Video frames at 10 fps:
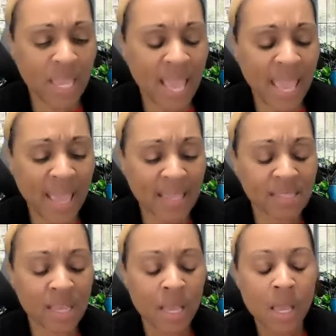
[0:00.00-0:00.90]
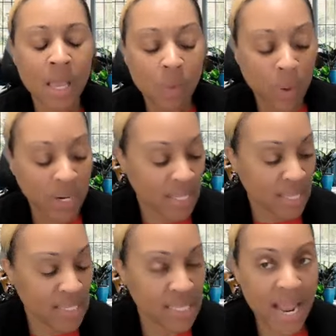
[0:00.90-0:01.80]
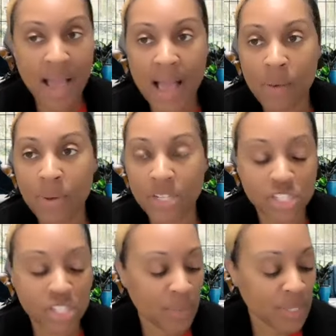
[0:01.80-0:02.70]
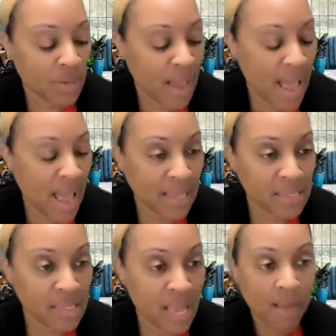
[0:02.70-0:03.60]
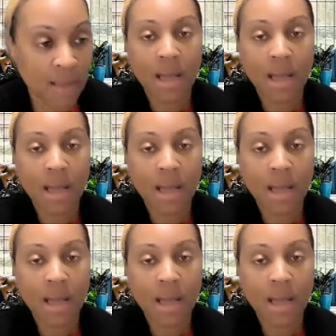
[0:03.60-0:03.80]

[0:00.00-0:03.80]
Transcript: And one of the things that I, I want to share with you guys um,